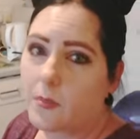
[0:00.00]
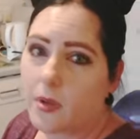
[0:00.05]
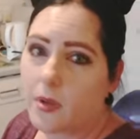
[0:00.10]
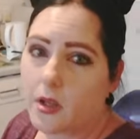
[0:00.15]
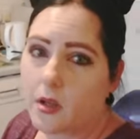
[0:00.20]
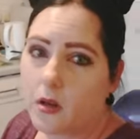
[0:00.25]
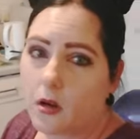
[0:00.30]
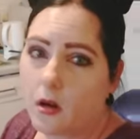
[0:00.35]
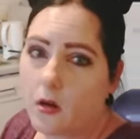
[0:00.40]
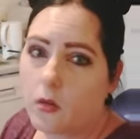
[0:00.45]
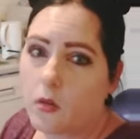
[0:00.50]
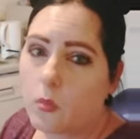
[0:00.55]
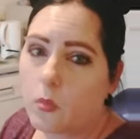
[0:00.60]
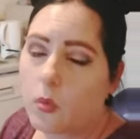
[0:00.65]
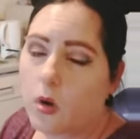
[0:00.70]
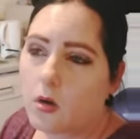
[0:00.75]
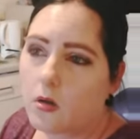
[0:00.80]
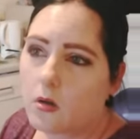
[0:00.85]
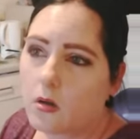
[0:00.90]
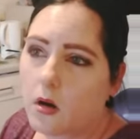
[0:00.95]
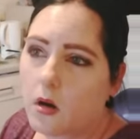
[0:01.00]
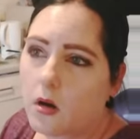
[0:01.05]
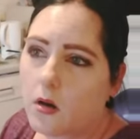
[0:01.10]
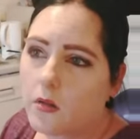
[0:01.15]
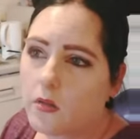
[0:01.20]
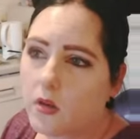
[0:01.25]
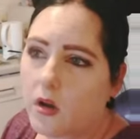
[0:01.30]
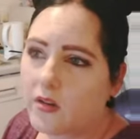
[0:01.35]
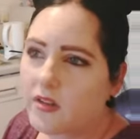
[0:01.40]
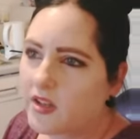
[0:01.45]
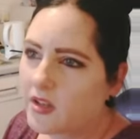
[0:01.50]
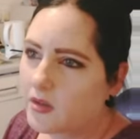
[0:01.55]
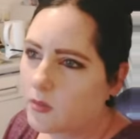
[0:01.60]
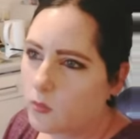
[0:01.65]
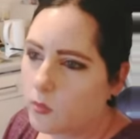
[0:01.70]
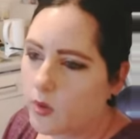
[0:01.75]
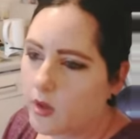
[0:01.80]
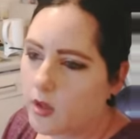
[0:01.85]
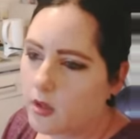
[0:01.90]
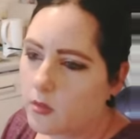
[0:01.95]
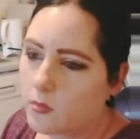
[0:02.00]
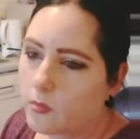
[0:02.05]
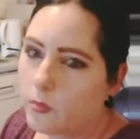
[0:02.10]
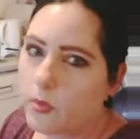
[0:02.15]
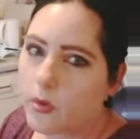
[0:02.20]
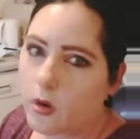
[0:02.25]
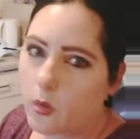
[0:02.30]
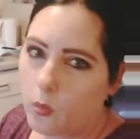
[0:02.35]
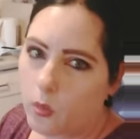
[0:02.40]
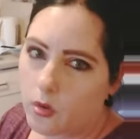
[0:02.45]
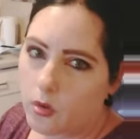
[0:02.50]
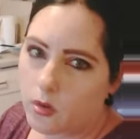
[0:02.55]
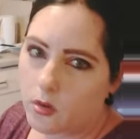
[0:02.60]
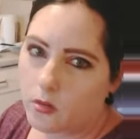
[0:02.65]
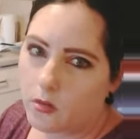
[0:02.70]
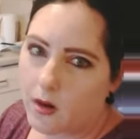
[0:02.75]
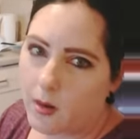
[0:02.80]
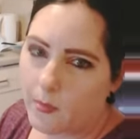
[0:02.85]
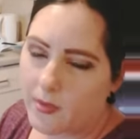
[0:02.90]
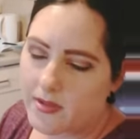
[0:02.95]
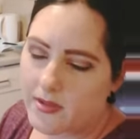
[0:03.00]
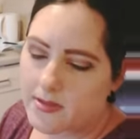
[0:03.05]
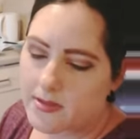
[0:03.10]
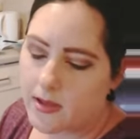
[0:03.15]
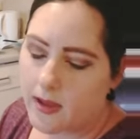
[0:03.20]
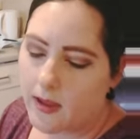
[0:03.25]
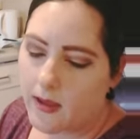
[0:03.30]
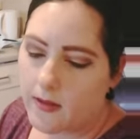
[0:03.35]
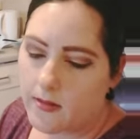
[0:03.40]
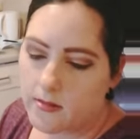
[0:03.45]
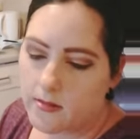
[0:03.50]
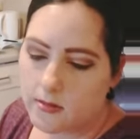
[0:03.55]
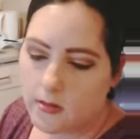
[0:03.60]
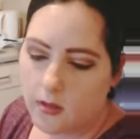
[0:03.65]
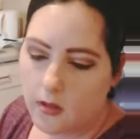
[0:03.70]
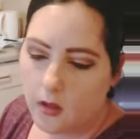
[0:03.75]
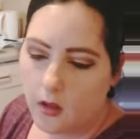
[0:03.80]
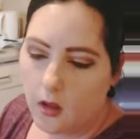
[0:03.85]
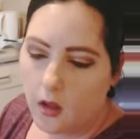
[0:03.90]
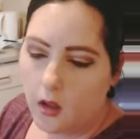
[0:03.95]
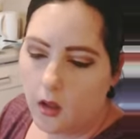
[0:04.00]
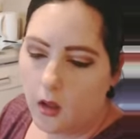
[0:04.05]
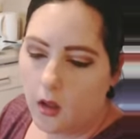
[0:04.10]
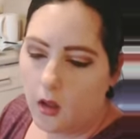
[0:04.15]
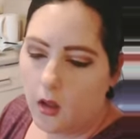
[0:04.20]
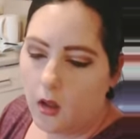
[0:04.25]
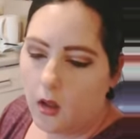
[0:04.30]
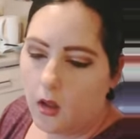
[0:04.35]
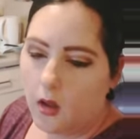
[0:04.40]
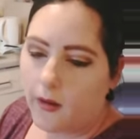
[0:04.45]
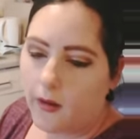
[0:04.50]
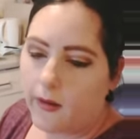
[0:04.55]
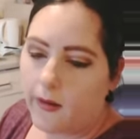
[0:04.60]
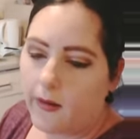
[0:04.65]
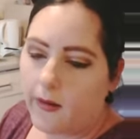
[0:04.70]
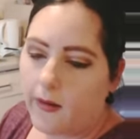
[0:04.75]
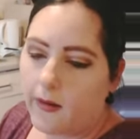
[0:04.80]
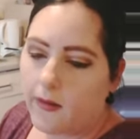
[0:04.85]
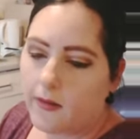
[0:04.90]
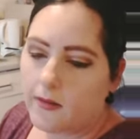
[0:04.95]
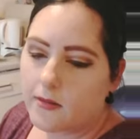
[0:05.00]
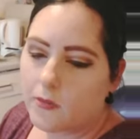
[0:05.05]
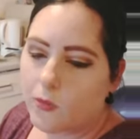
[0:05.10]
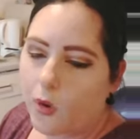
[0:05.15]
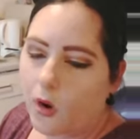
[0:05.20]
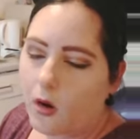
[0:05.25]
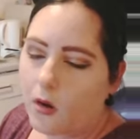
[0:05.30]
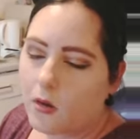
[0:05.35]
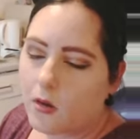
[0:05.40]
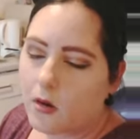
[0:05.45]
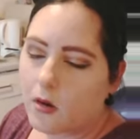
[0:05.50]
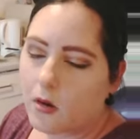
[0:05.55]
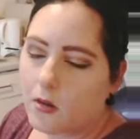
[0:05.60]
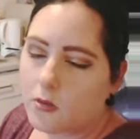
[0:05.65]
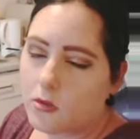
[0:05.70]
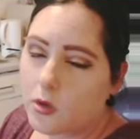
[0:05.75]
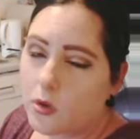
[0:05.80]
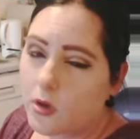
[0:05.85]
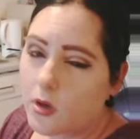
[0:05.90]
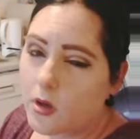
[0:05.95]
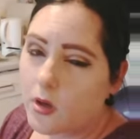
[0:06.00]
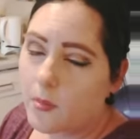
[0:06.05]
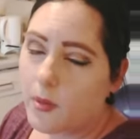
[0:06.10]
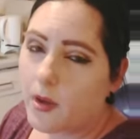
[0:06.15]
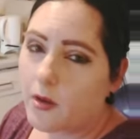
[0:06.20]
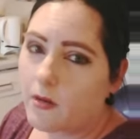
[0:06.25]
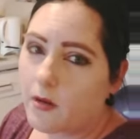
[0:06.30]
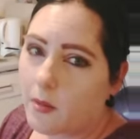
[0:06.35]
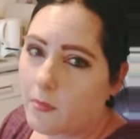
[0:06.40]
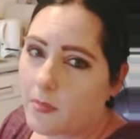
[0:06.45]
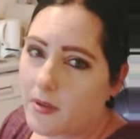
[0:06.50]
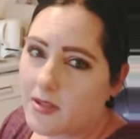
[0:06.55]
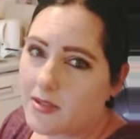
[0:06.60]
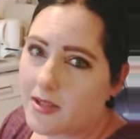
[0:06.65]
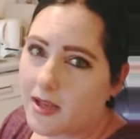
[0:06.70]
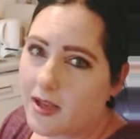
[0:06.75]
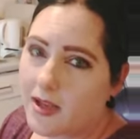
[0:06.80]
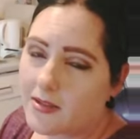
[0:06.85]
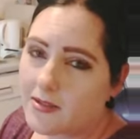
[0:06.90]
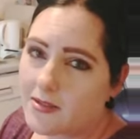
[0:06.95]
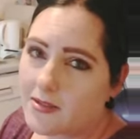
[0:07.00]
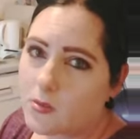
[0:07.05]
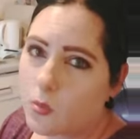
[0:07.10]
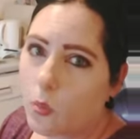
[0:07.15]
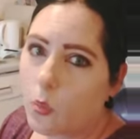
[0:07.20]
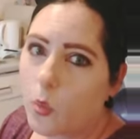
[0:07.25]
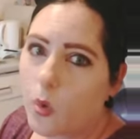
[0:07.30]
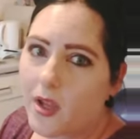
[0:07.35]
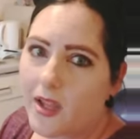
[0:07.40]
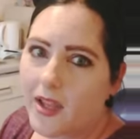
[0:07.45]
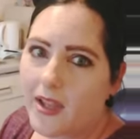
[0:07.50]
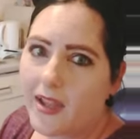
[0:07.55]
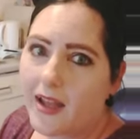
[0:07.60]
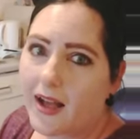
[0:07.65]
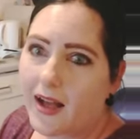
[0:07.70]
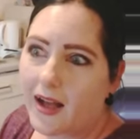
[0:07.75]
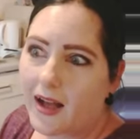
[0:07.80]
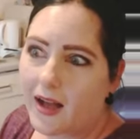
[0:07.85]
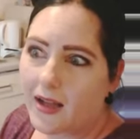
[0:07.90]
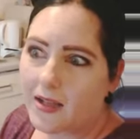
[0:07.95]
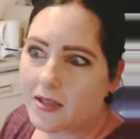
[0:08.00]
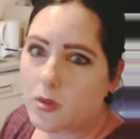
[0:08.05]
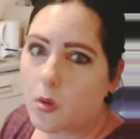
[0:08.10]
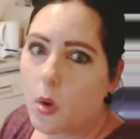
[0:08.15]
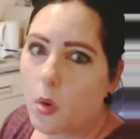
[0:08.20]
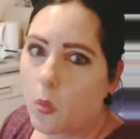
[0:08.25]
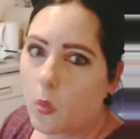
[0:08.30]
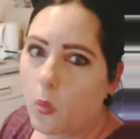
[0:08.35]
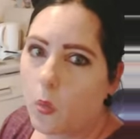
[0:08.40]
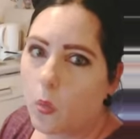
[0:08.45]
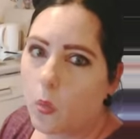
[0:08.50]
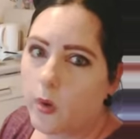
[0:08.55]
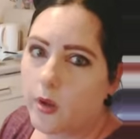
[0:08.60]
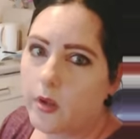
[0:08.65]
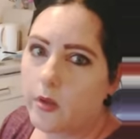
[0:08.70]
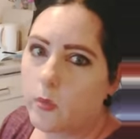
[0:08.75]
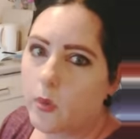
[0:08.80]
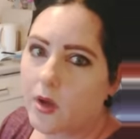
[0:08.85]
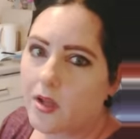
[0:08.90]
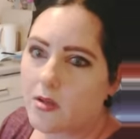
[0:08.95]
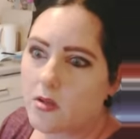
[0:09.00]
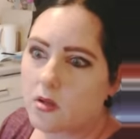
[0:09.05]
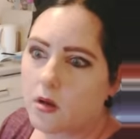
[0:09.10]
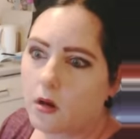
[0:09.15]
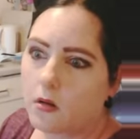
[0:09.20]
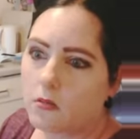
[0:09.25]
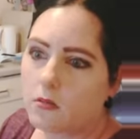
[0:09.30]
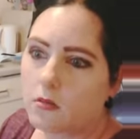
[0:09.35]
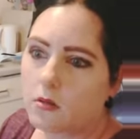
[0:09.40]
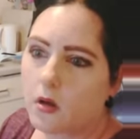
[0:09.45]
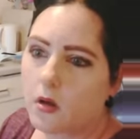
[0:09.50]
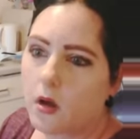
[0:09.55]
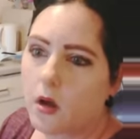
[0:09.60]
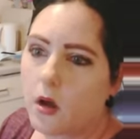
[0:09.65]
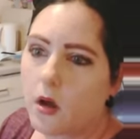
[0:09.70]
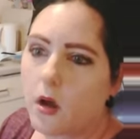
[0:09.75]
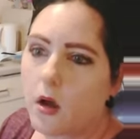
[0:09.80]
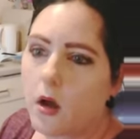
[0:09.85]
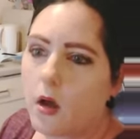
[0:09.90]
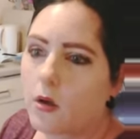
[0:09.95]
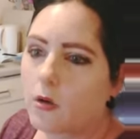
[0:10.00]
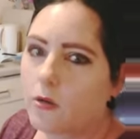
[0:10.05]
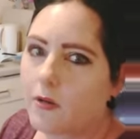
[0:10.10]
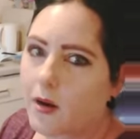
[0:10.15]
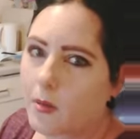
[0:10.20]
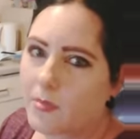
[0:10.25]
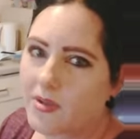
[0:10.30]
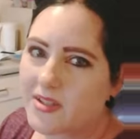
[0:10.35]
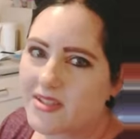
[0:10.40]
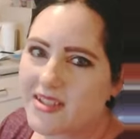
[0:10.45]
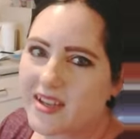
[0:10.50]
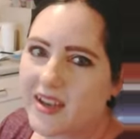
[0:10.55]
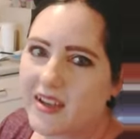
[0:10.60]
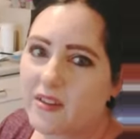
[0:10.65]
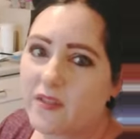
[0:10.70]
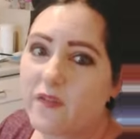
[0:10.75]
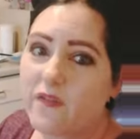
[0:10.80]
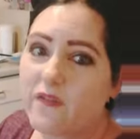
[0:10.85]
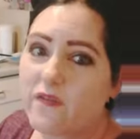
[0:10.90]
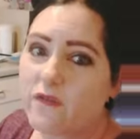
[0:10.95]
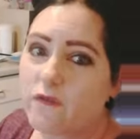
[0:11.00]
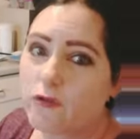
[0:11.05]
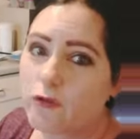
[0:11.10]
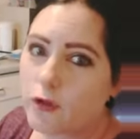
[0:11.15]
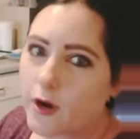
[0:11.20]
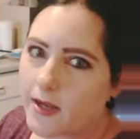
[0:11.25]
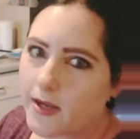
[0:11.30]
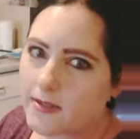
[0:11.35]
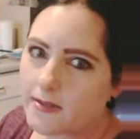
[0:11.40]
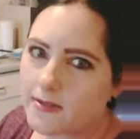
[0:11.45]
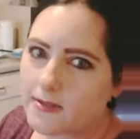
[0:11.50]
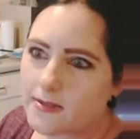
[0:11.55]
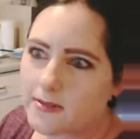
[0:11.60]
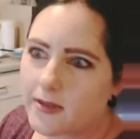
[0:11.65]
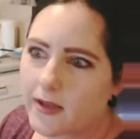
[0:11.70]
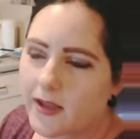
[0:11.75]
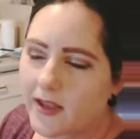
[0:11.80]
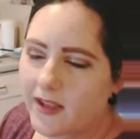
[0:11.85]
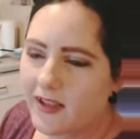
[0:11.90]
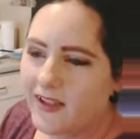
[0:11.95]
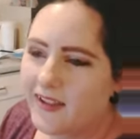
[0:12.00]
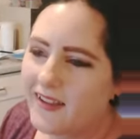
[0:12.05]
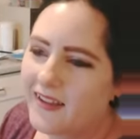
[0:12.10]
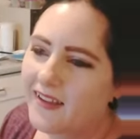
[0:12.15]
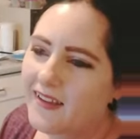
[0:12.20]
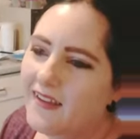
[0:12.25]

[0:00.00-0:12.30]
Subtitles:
bingo the one night. I didn't win, but I won a grab a Ted. And, oh God, talking about grab a Teds, we went on a grab a Ted frenzy.